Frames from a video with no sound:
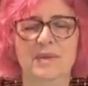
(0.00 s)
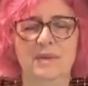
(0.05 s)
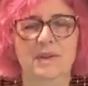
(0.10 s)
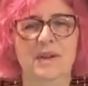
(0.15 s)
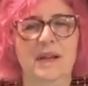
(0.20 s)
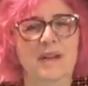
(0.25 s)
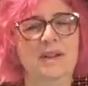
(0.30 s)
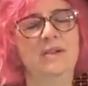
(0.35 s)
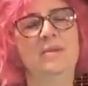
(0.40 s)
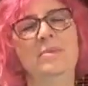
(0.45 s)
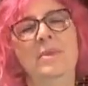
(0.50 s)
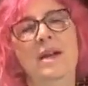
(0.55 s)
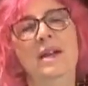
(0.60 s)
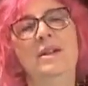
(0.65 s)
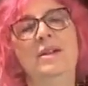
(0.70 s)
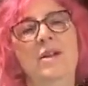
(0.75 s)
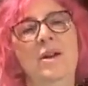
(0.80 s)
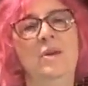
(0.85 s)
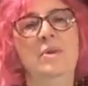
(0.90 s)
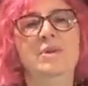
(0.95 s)
And you might
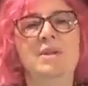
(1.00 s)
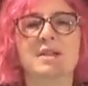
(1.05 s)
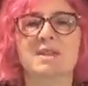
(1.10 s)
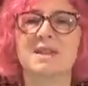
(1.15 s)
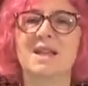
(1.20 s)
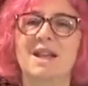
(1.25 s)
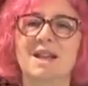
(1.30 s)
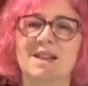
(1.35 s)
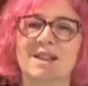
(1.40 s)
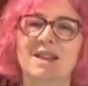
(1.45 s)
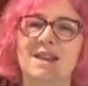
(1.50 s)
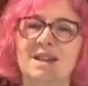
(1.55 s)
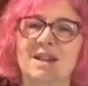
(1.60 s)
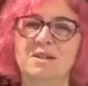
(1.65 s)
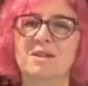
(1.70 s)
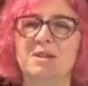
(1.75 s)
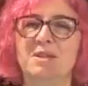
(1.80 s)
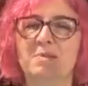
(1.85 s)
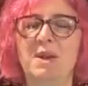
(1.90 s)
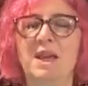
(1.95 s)
notice that little
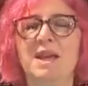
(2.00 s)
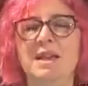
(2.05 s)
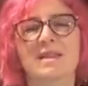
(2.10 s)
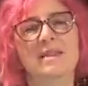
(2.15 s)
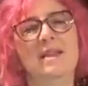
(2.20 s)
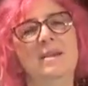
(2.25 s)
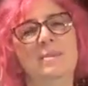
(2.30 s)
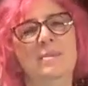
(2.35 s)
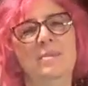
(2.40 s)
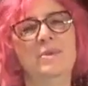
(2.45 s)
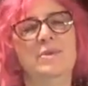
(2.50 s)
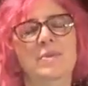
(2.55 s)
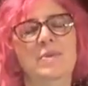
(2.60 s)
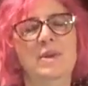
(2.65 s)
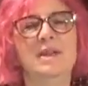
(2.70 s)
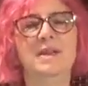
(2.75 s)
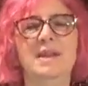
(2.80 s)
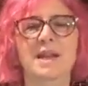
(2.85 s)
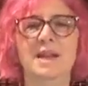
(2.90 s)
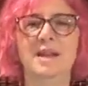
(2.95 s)
space in
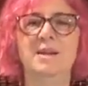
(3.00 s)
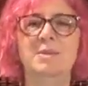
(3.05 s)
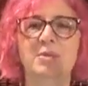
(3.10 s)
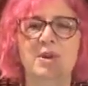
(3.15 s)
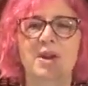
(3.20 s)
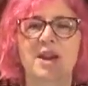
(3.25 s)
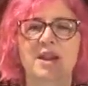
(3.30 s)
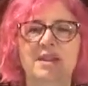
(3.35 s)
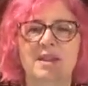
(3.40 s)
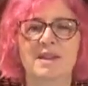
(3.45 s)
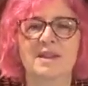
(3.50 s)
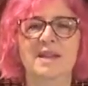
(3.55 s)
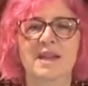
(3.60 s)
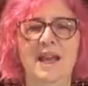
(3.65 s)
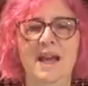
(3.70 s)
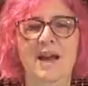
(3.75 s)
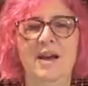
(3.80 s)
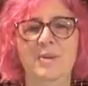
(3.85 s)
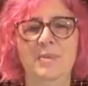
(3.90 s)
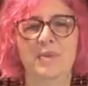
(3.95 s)
between the in breath and the
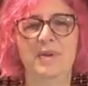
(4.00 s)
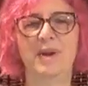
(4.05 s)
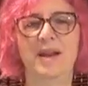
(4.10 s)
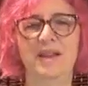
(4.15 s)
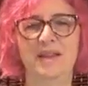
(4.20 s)
out breath.